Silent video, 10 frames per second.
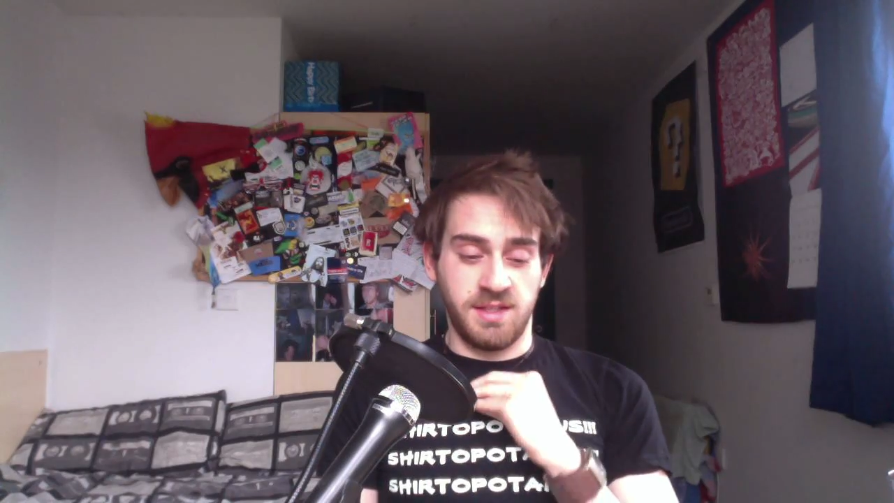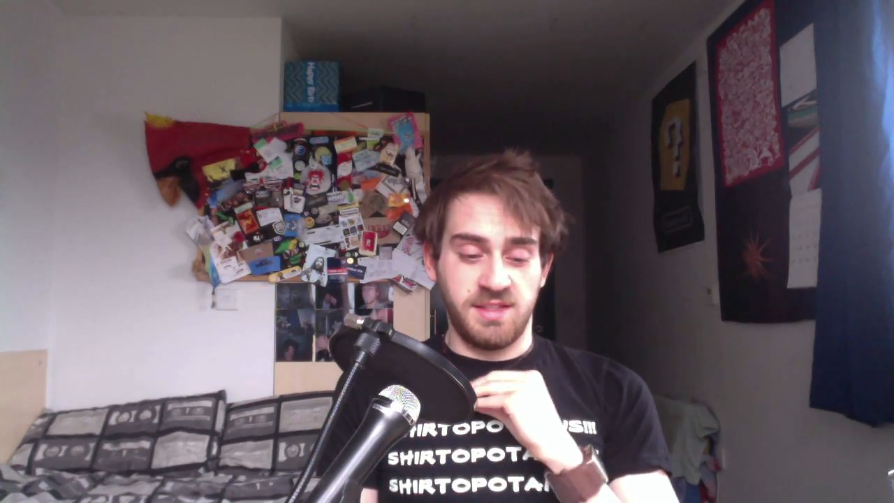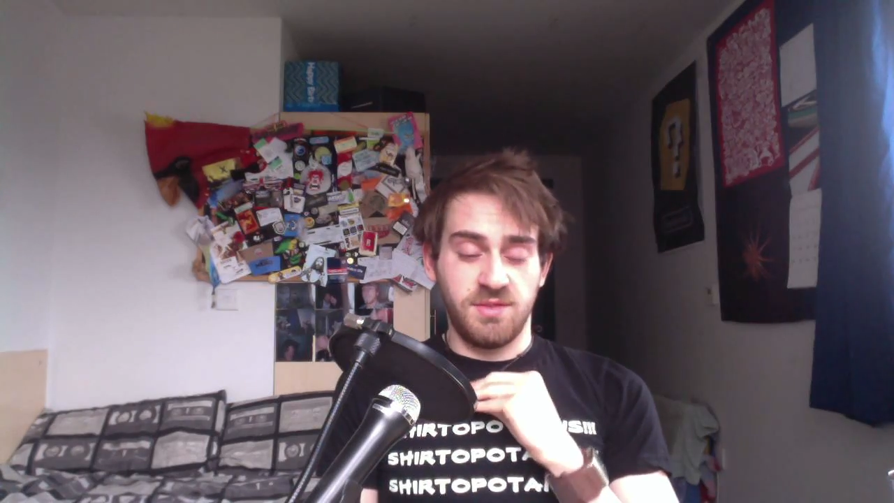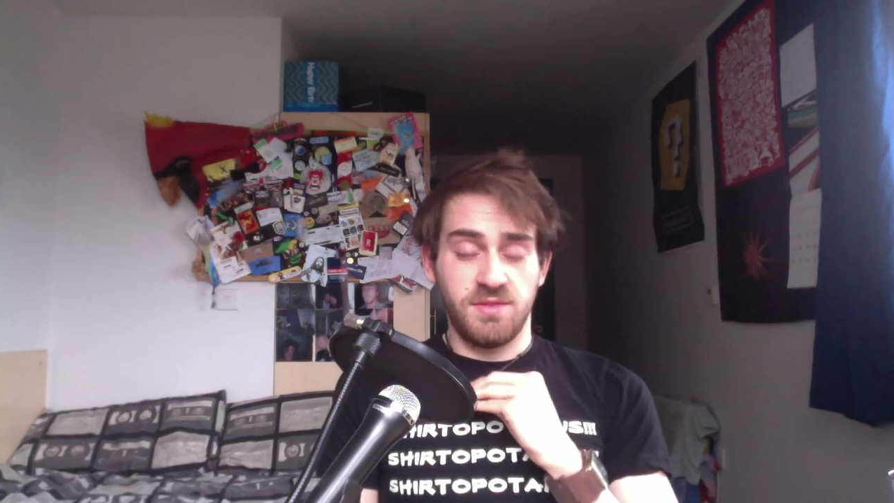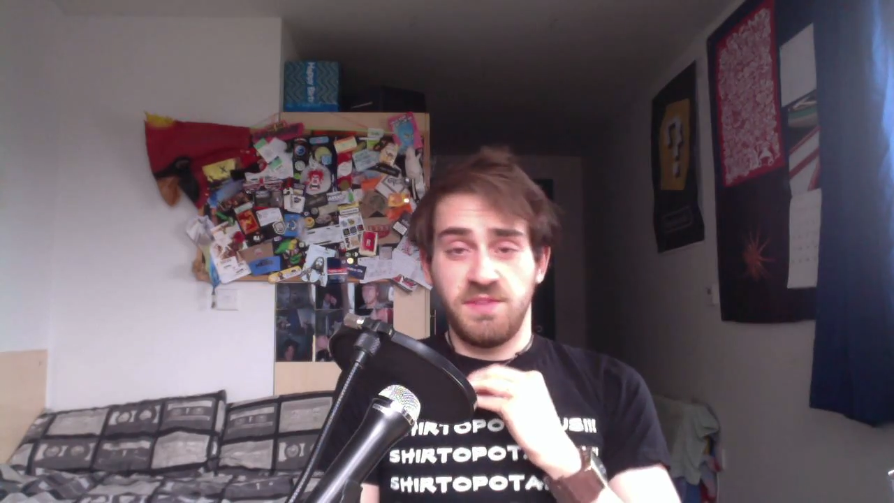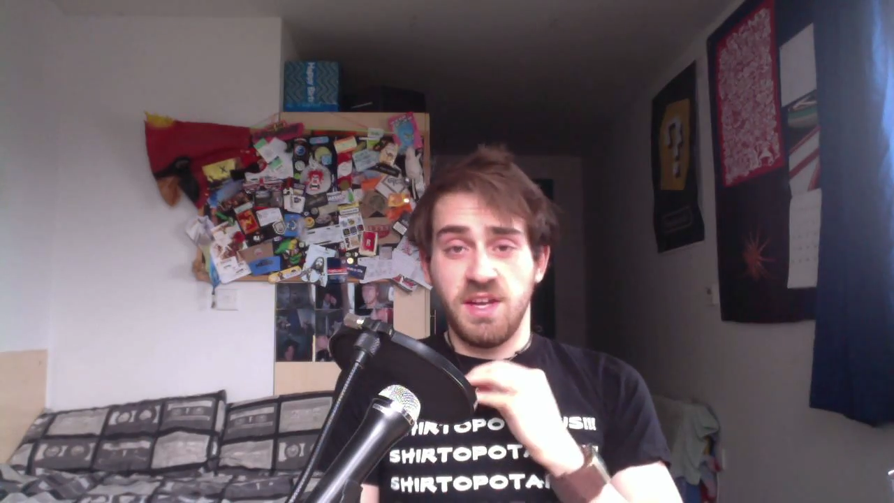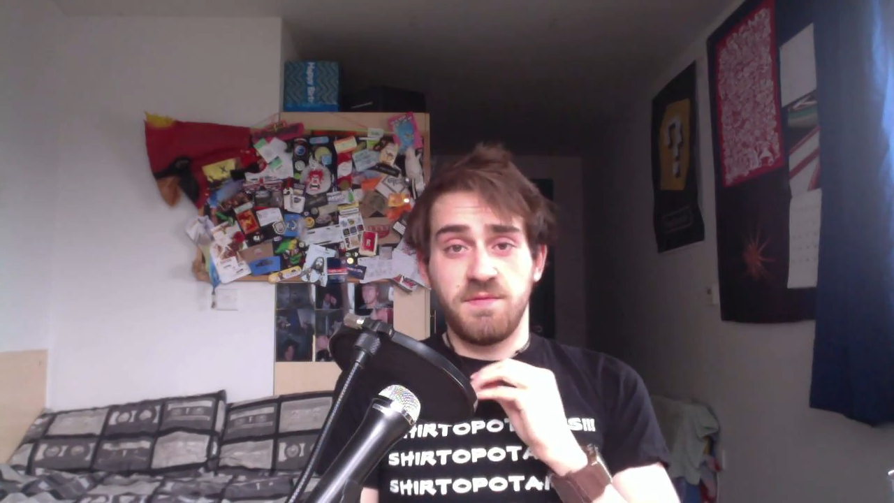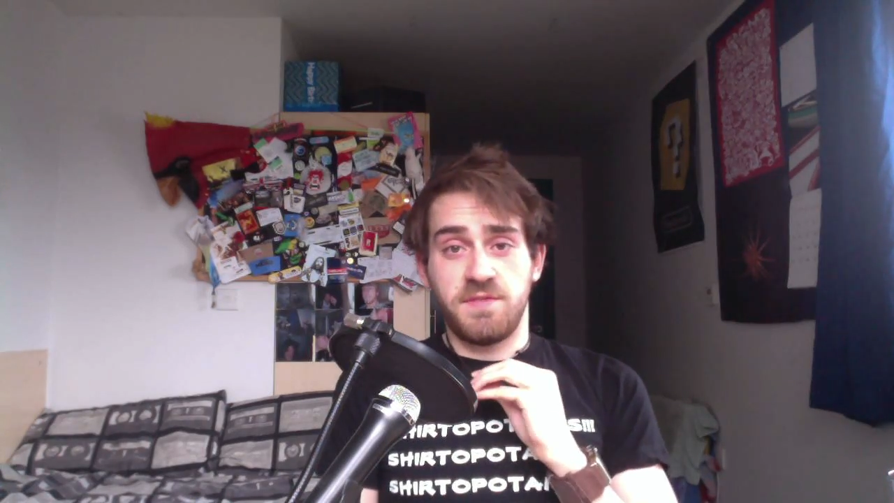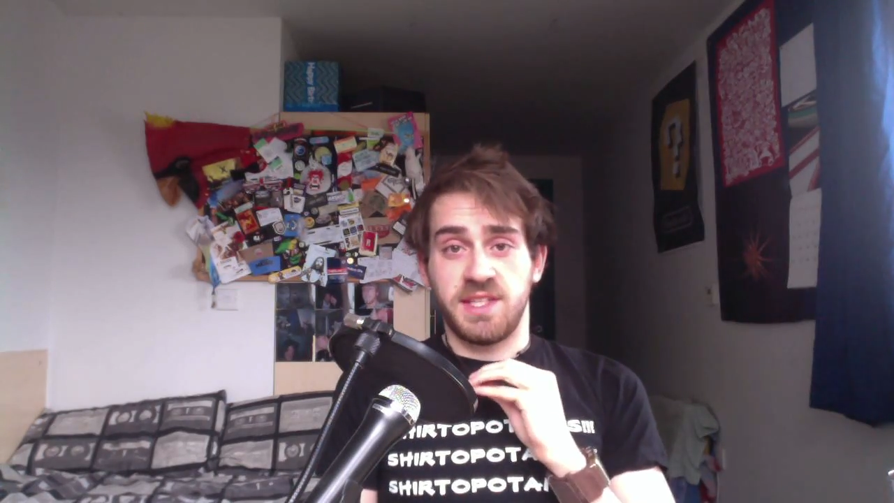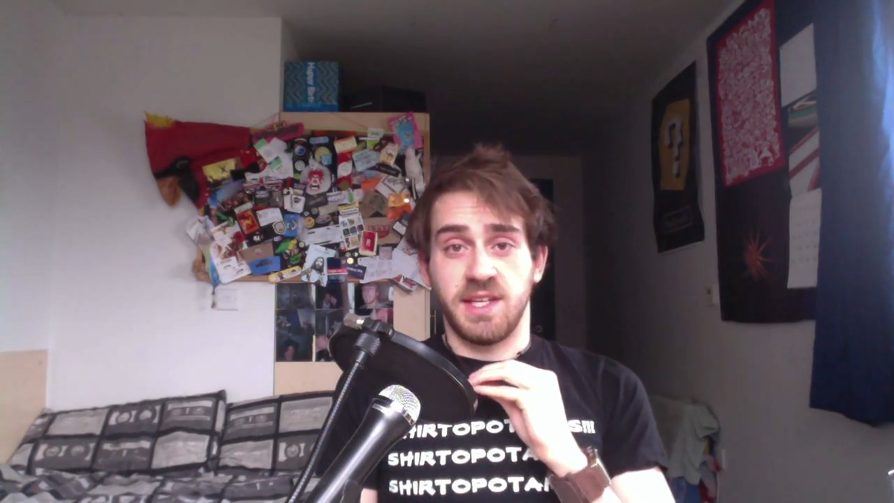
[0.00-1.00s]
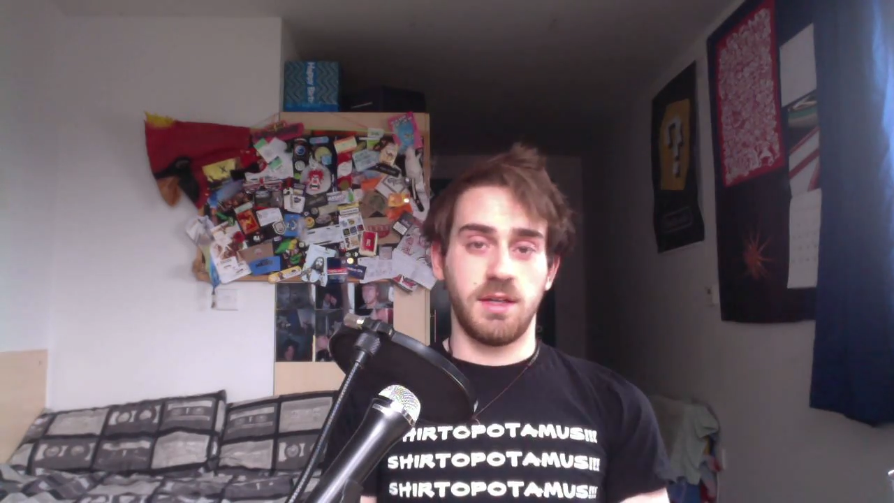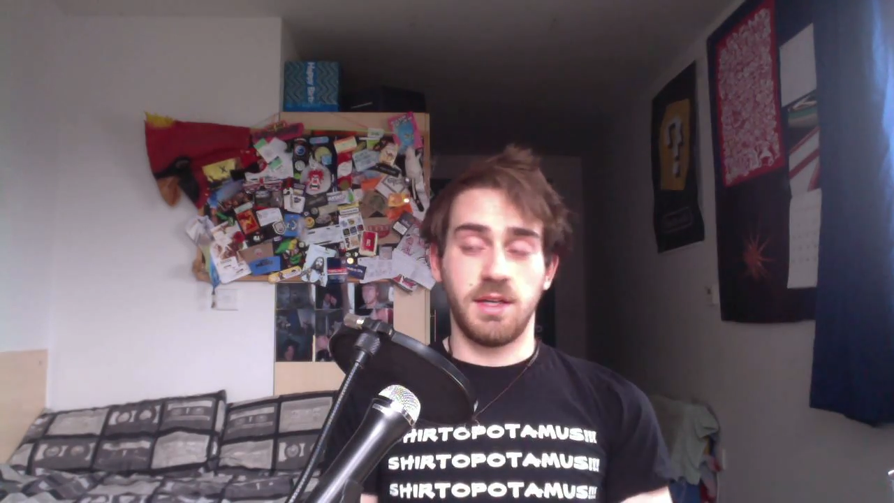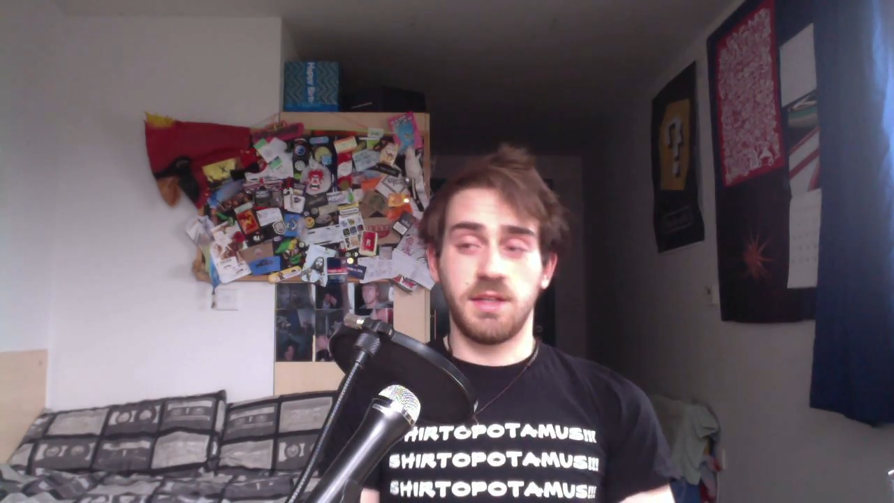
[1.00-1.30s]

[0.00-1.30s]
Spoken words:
and it's sort of comforting.